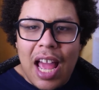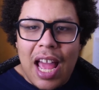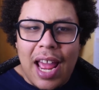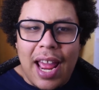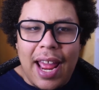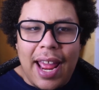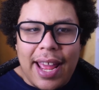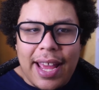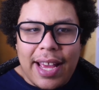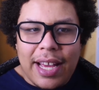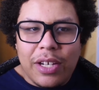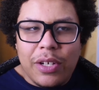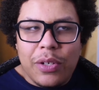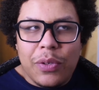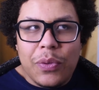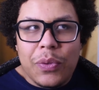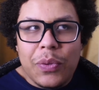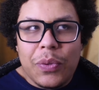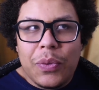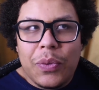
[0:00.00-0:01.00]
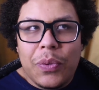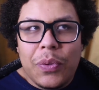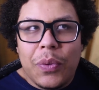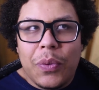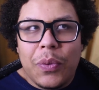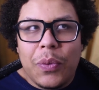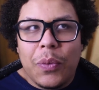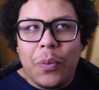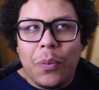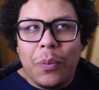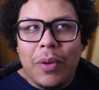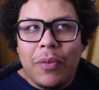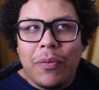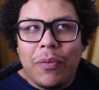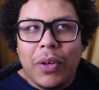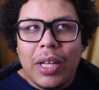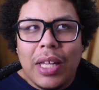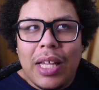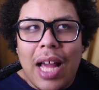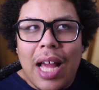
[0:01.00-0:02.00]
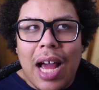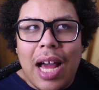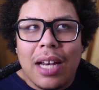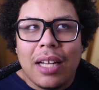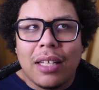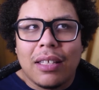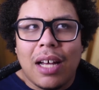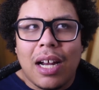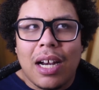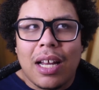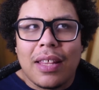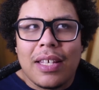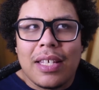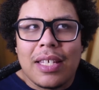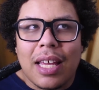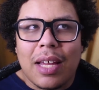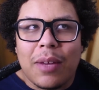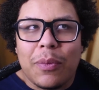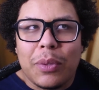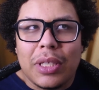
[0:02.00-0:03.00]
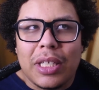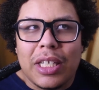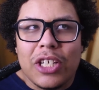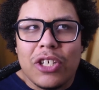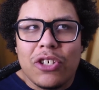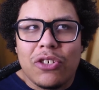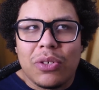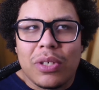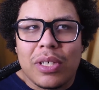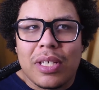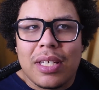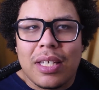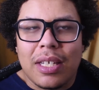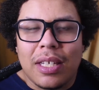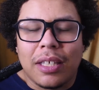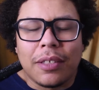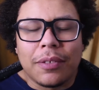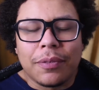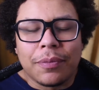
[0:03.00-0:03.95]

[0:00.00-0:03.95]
And we've really had a lot of these like really interesting